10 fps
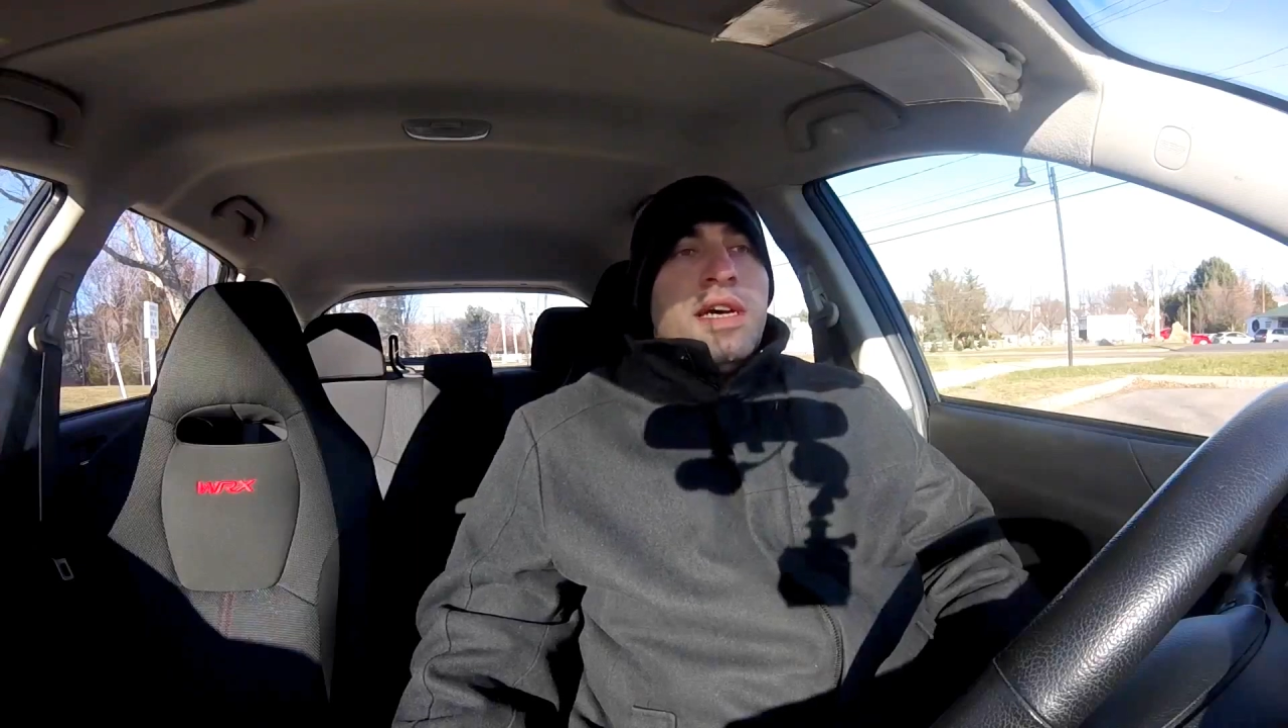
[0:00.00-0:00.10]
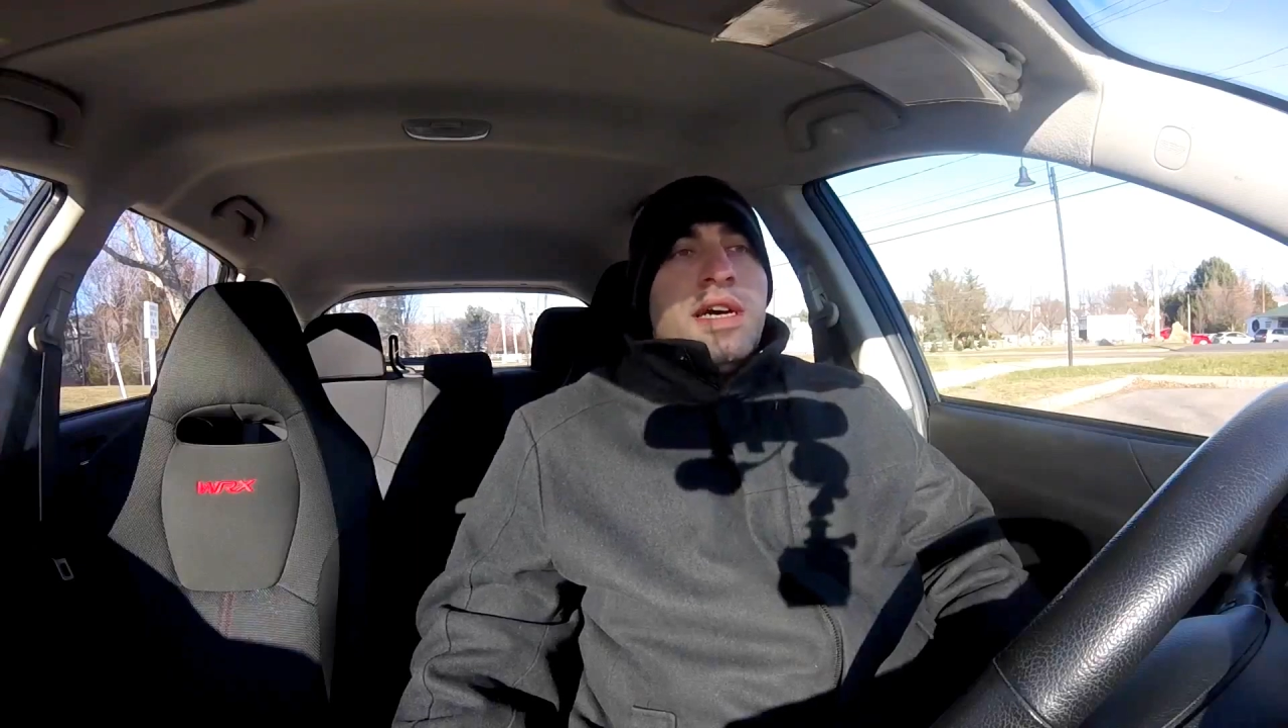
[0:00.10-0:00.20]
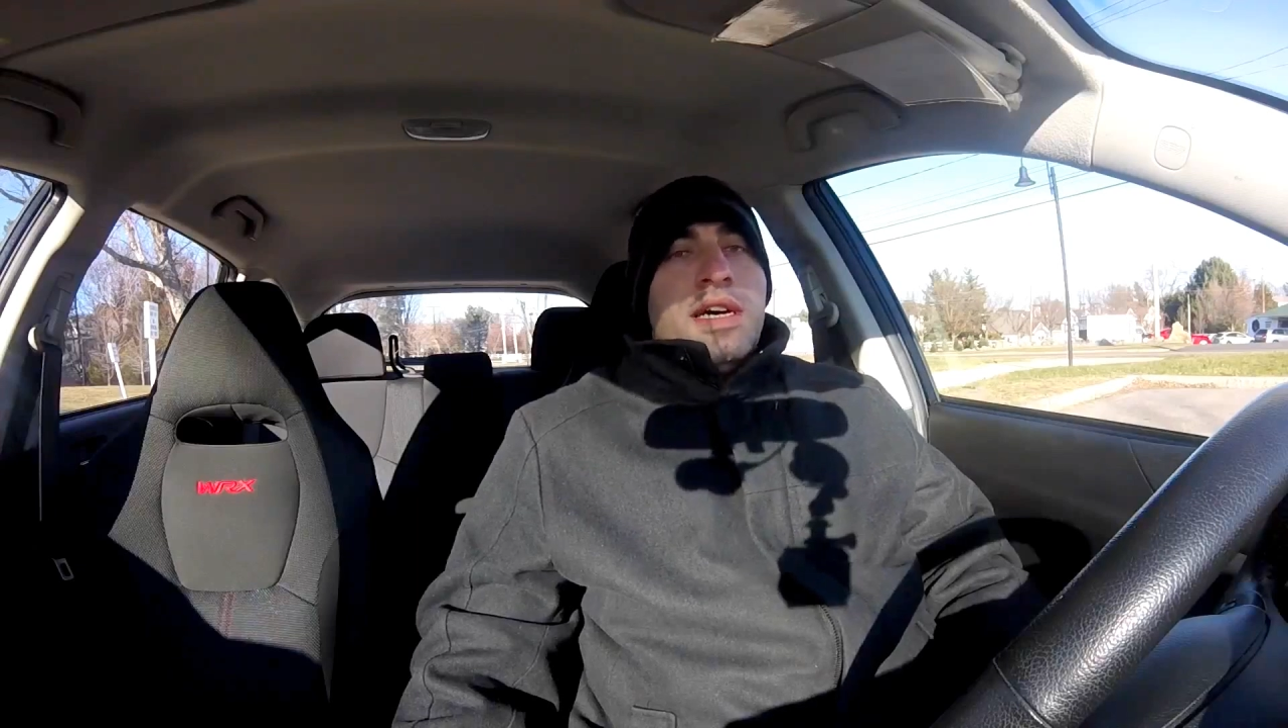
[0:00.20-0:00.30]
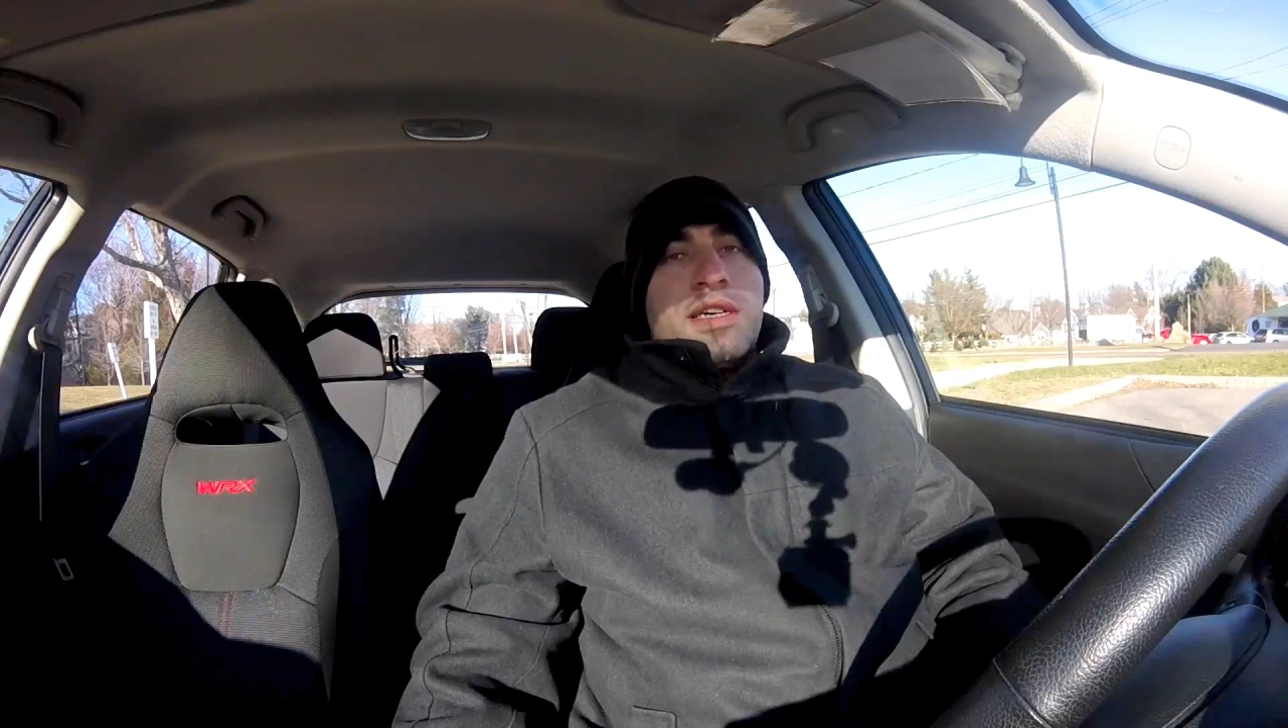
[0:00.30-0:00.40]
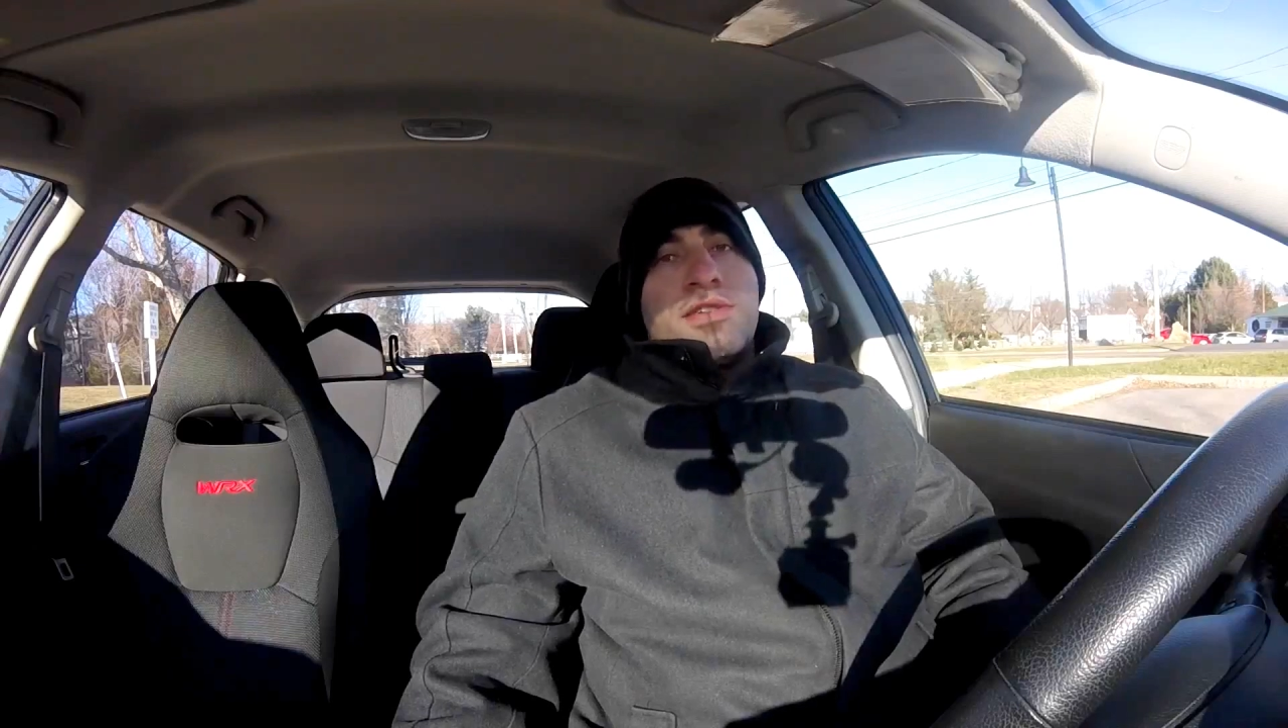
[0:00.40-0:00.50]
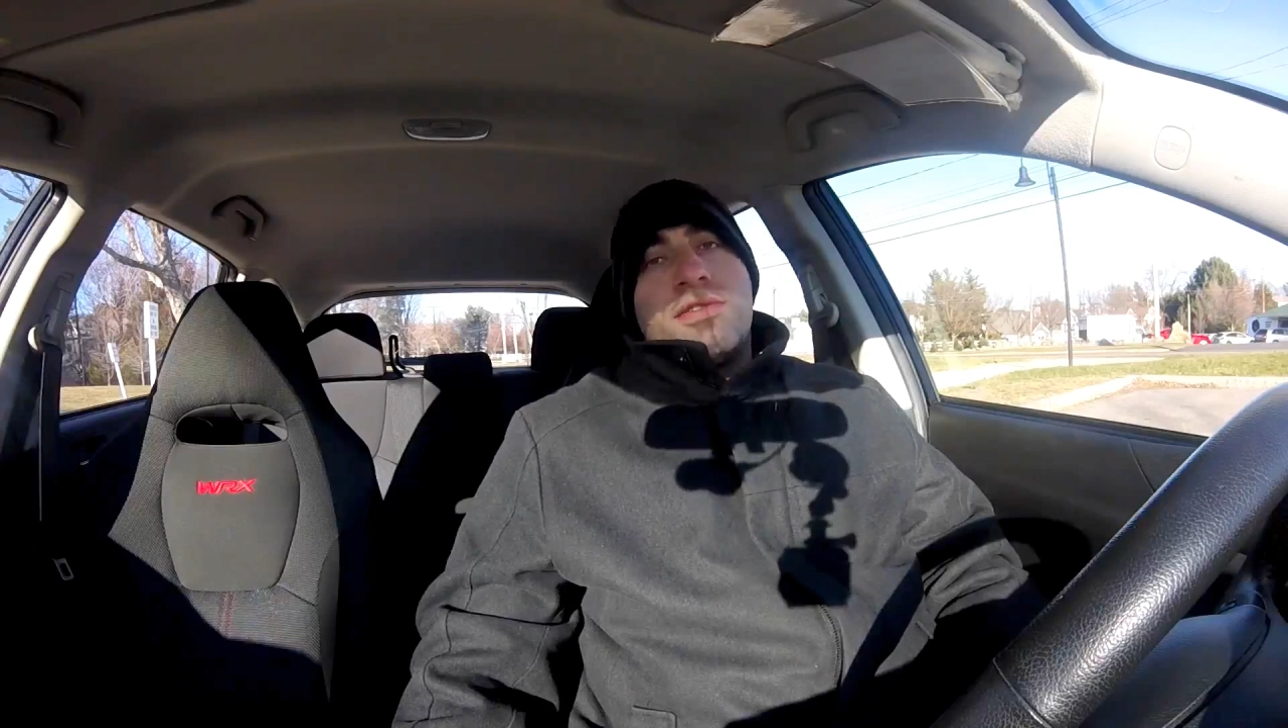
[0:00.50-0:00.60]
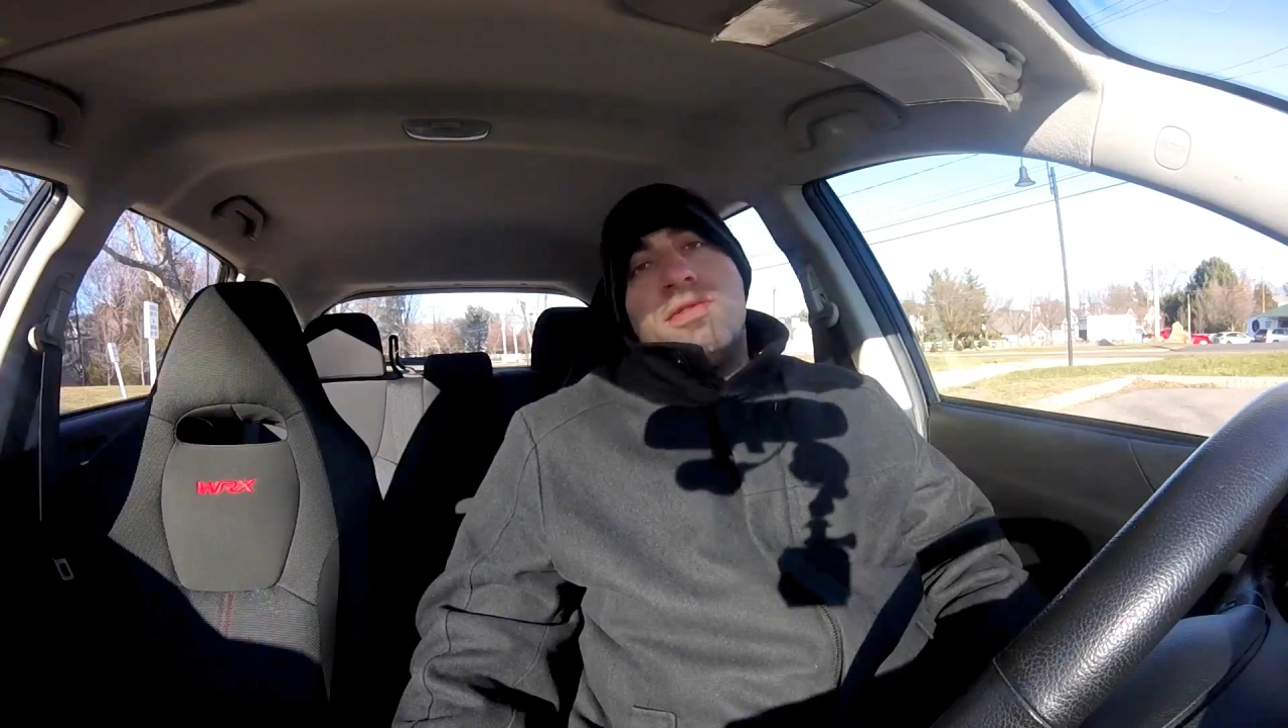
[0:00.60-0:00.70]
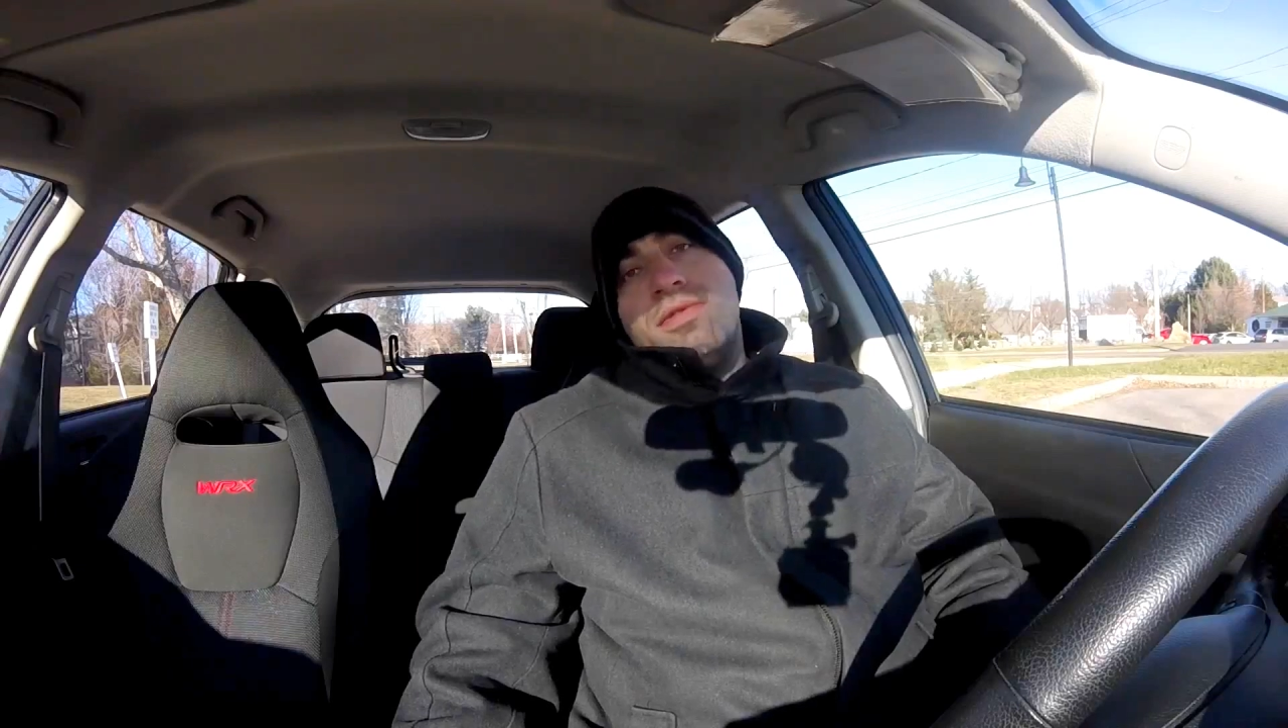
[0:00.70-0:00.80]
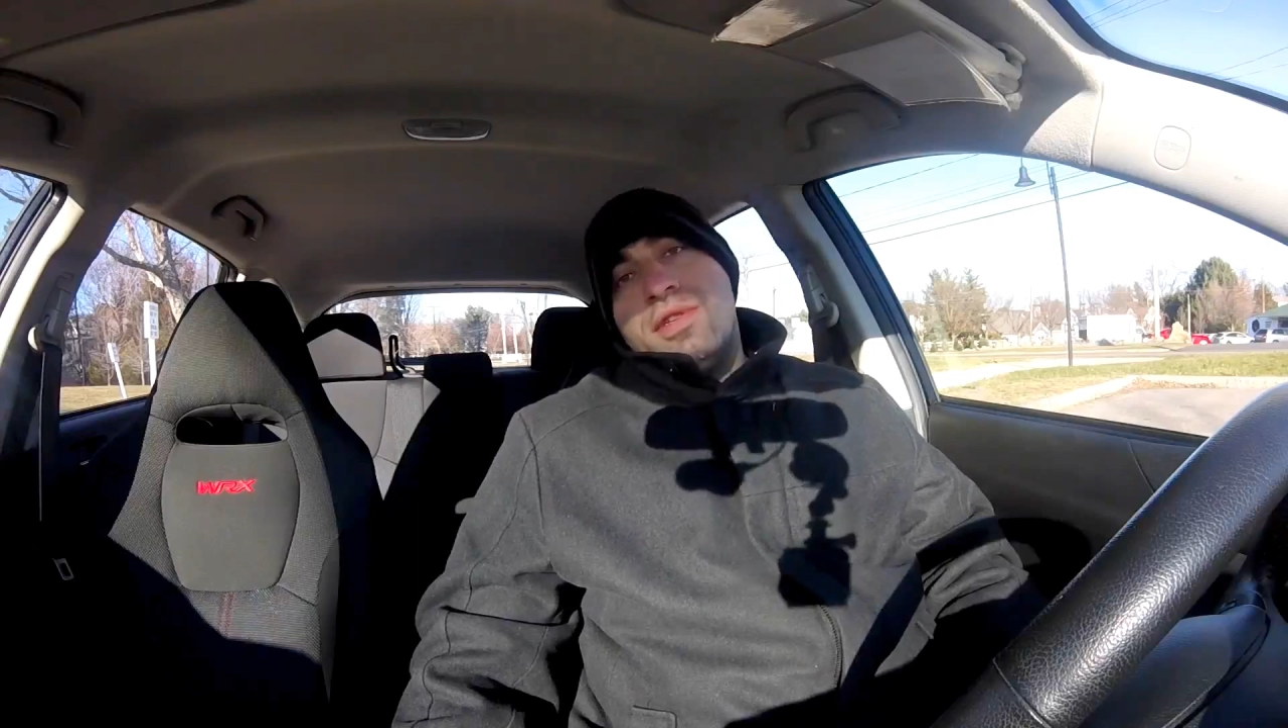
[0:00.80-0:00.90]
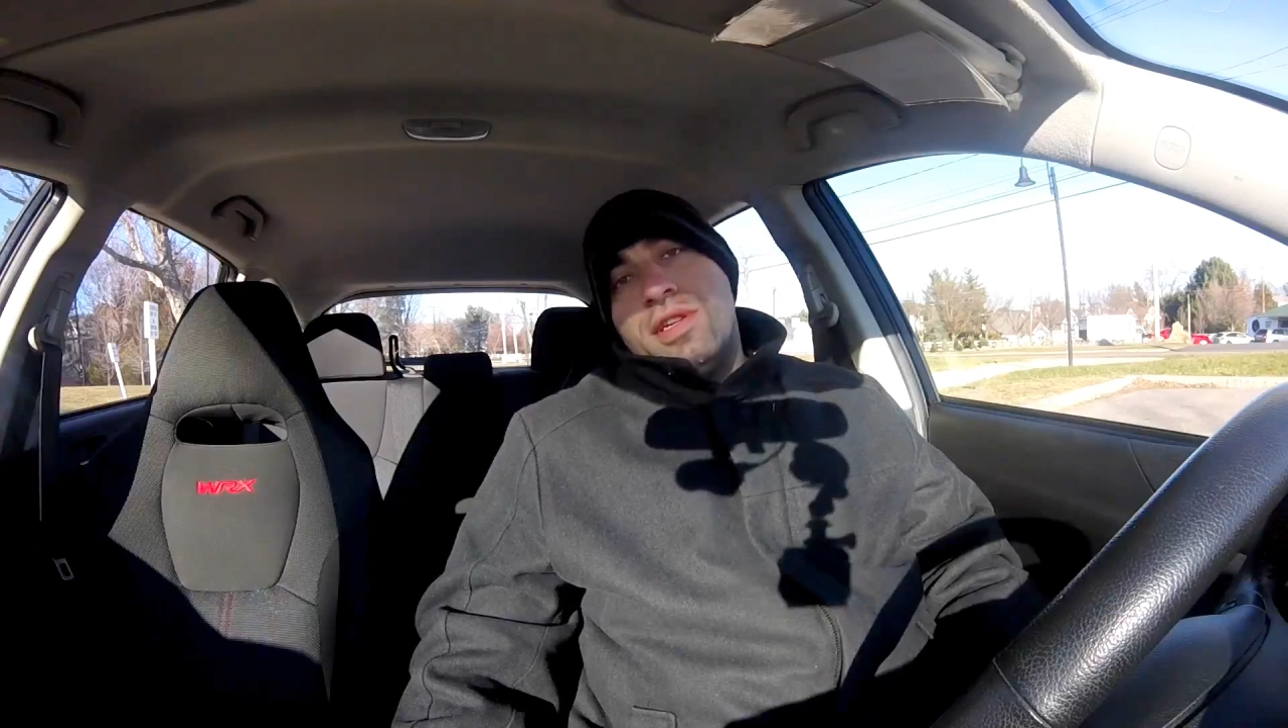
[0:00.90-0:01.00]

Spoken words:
excuse